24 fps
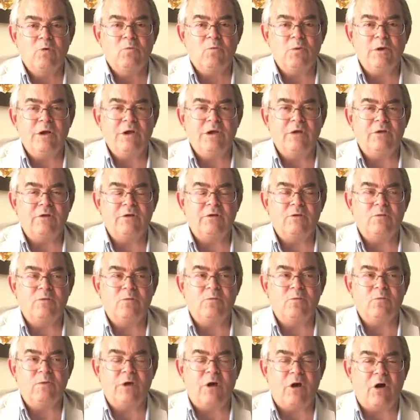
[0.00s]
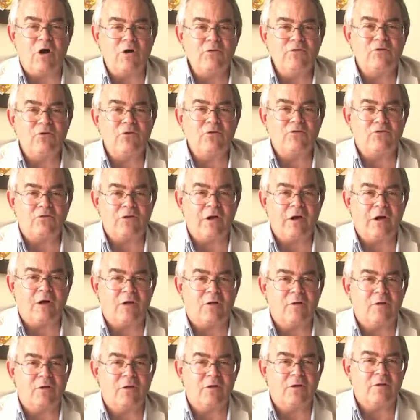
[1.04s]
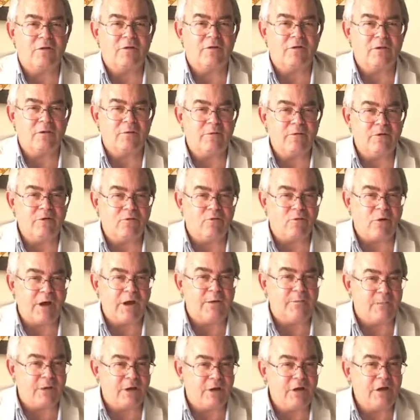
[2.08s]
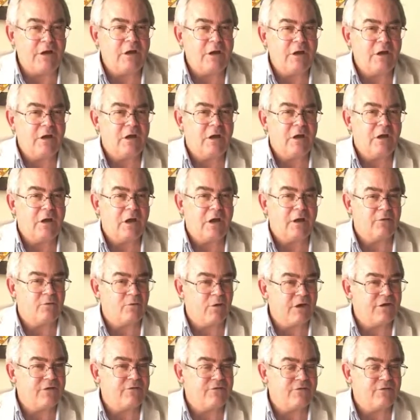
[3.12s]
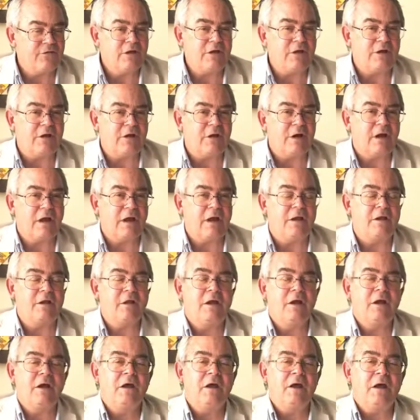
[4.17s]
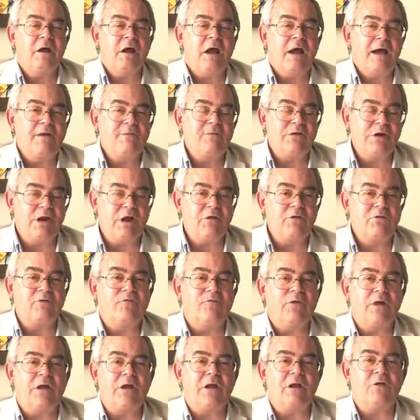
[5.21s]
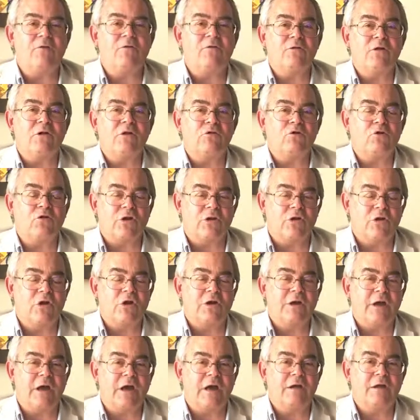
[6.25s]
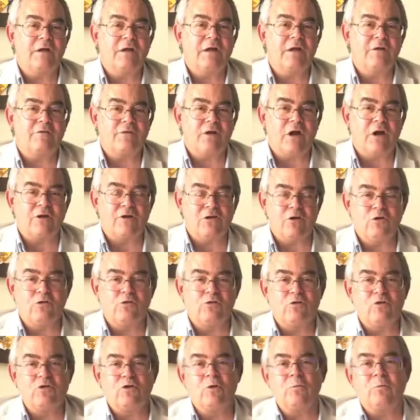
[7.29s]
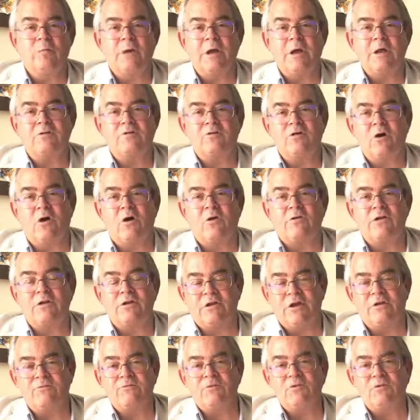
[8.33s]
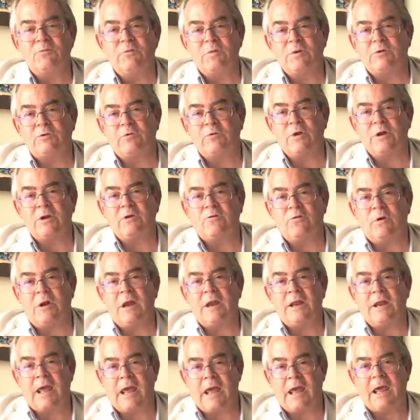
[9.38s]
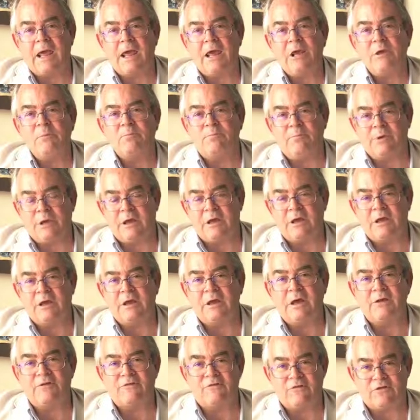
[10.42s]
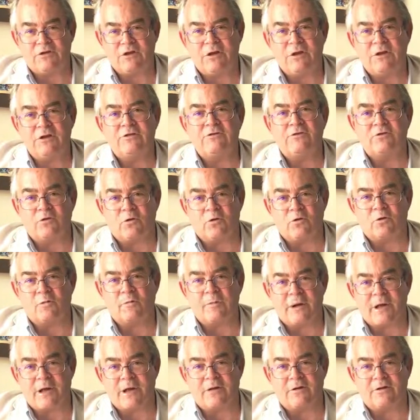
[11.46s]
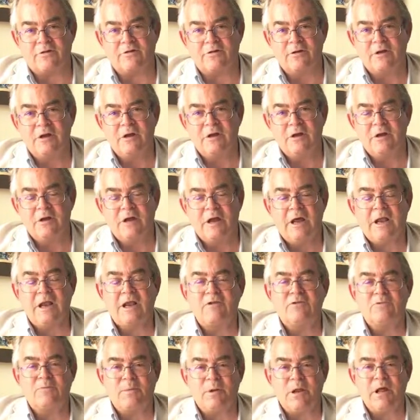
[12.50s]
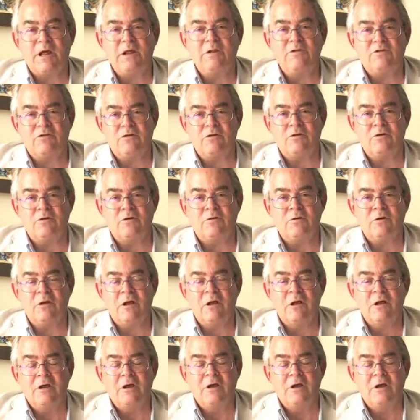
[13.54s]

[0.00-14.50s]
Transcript: we also sell grade B and grade C, and I have another video that you can look at. It's on YouTube. It's called The Difference Between Grade A, B, and C Solar Panels, and it explains to you